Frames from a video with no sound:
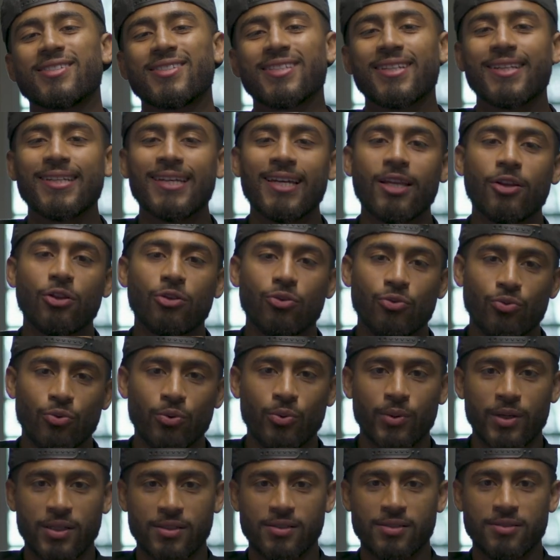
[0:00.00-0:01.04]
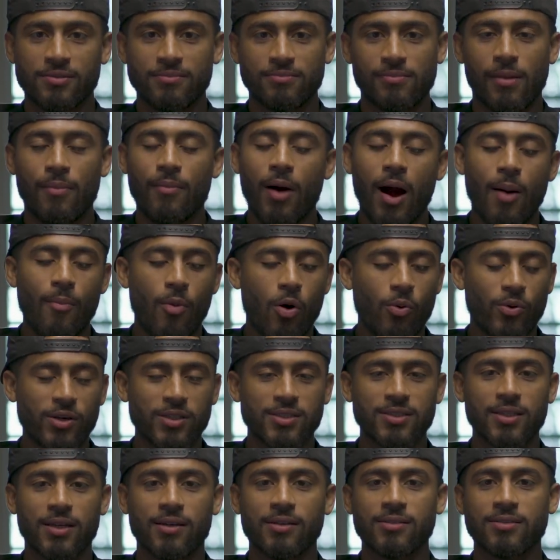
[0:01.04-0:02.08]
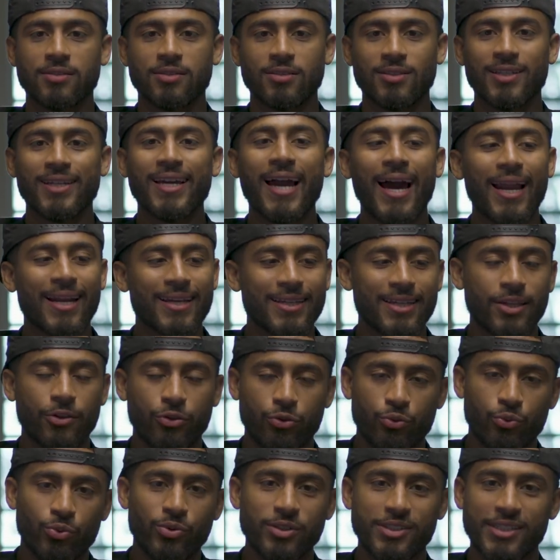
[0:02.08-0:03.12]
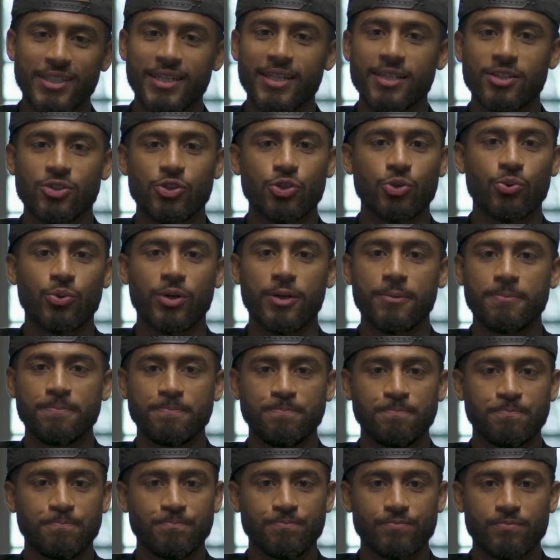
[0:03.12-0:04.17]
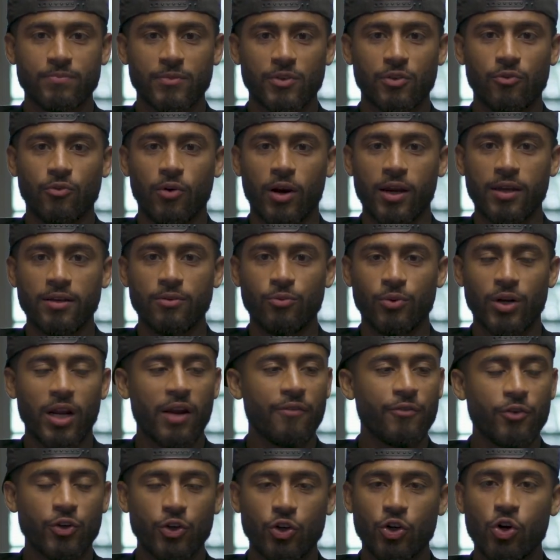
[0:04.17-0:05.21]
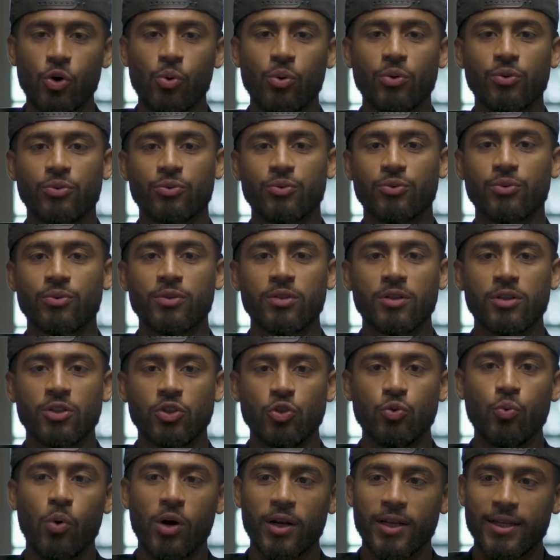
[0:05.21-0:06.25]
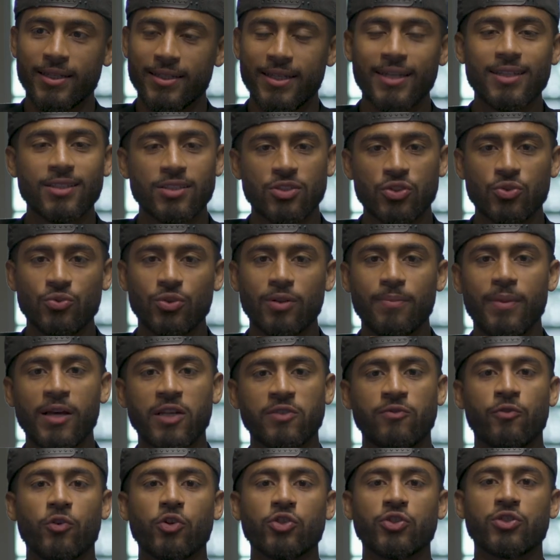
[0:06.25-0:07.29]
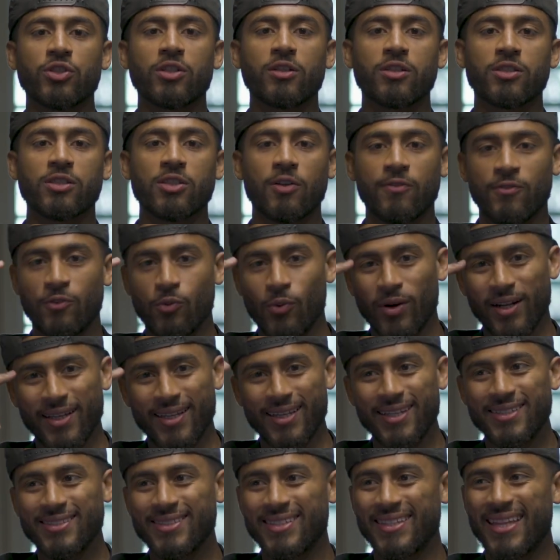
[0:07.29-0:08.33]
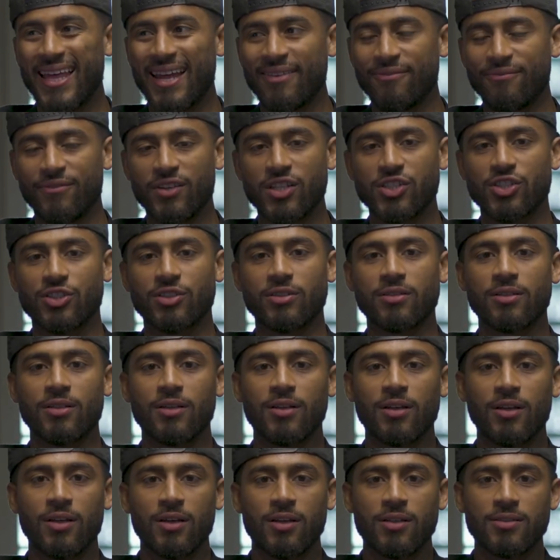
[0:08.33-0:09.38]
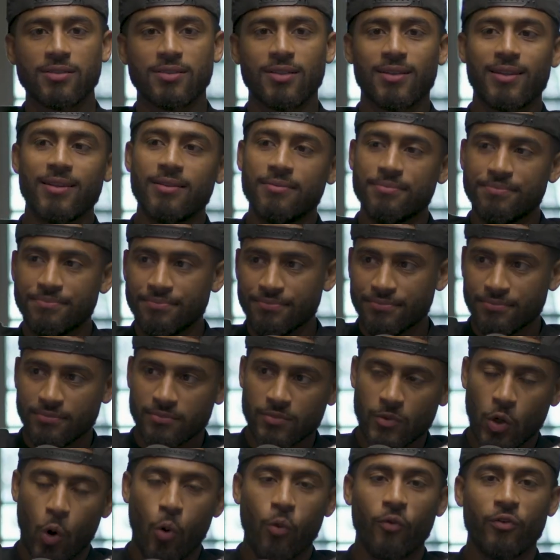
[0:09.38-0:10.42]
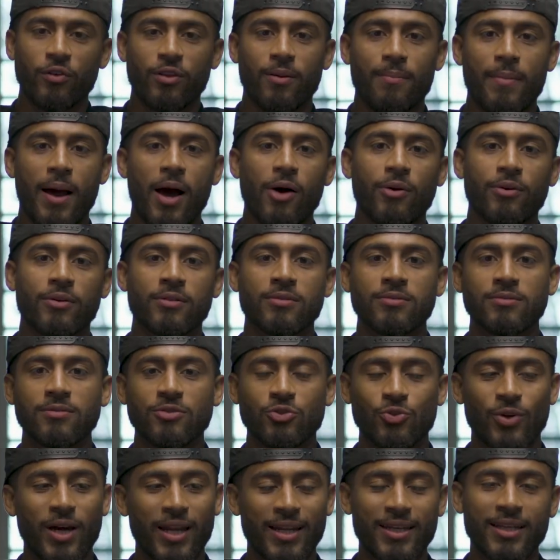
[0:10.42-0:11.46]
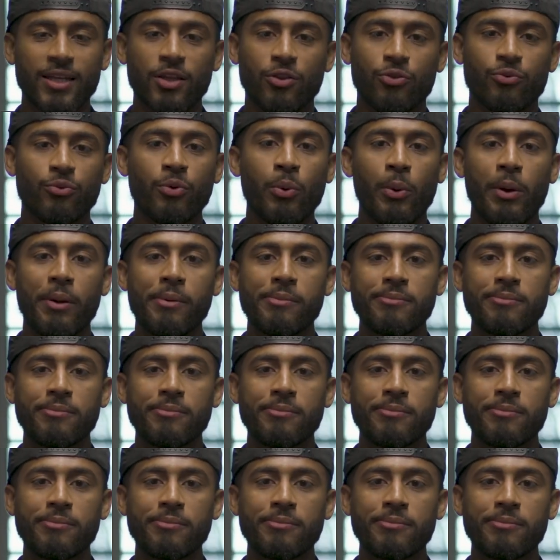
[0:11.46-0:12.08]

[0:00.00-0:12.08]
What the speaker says: to get through it. My mom always says, you got to get through it to get to it, right? Whatever you're going through, you want to get to the best version of yourself. You want to get to that vision, to over the mountain. You got to get through it.